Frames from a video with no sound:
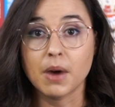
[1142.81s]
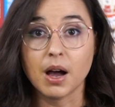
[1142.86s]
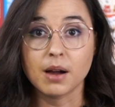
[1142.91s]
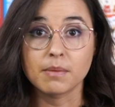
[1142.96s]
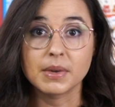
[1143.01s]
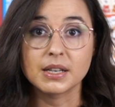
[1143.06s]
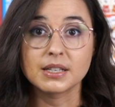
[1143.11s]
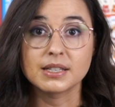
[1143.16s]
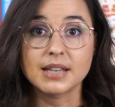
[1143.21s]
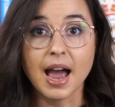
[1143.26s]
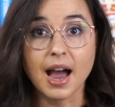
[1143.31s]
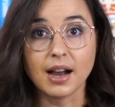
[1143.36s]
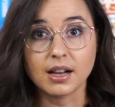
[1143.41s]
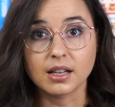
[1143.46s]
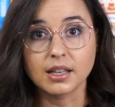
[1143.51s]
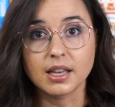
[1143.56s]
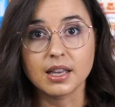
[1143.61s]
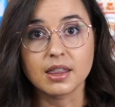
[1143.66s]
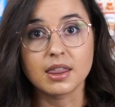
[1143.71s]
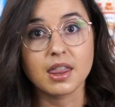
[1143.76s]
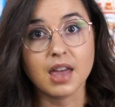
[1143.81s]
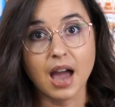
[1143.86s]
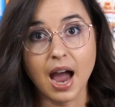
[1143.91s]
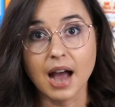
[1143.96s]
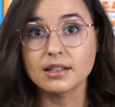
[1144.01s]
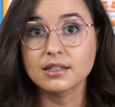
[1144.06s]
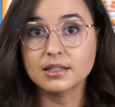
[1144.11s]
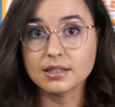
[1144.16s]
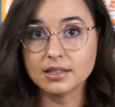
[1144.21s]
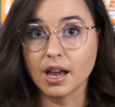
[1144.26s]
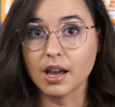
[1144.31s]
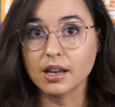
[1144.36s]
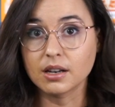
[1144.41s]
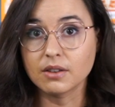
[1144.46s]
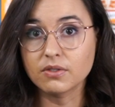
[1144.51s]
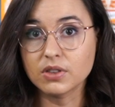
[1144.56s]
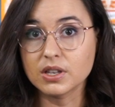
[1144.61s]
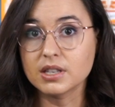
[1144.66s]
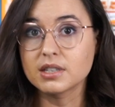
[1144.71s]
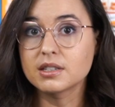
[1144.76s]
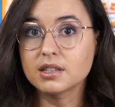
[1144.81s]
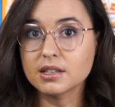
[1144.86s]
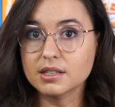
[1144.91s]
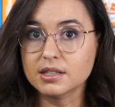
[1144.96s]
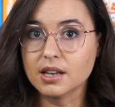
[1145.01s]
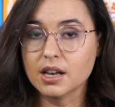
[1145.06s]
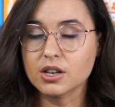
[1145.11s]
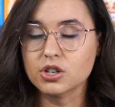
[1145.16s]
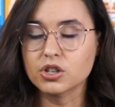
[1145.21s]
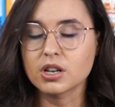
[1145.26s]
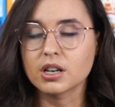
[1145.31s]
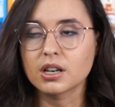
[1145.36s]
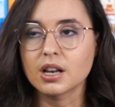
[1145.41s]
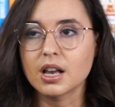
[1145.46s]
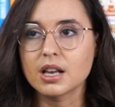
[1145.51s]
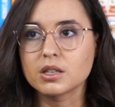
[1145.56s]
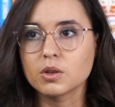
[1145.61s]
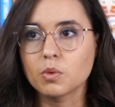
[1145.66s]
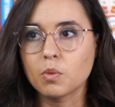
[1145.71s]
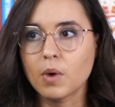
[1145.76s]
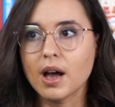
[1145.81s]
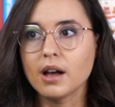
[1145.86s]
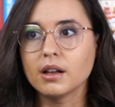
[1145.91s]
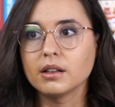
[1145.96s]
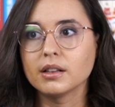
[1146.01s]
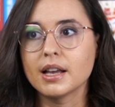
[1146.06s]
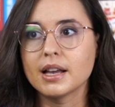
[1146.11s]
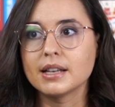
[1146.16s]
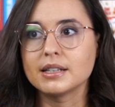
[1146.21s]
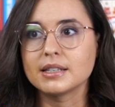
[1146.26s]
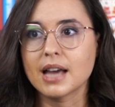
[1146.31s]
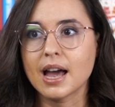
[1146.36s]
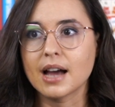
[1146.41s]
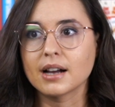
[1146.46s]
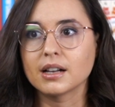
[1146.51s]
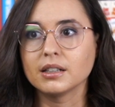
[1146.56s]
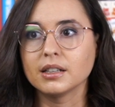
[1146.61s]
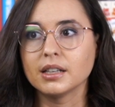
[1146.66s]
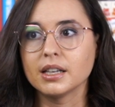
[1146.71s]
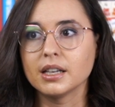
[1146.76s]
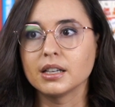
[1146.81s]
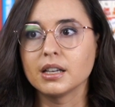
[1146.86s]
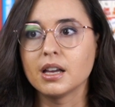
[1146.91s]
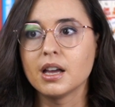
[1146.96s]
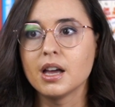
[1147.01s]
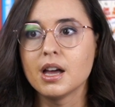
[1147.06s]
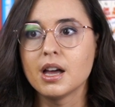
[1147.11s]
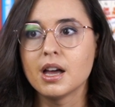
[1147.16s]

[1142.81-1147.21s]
Backman tackling that side of this discussion as well and tackling